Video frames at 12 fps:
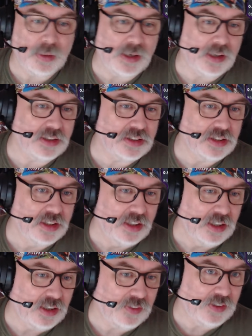But
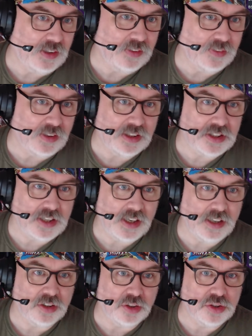if I give it a
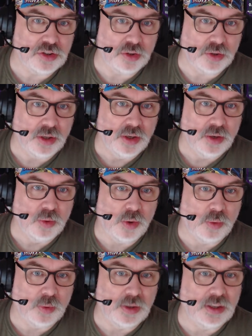second or two,
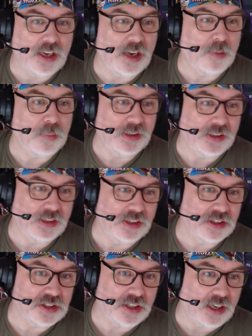what will happen
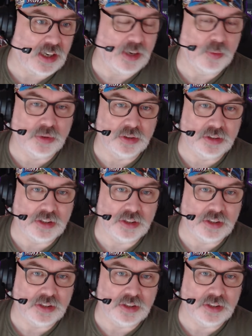is that I will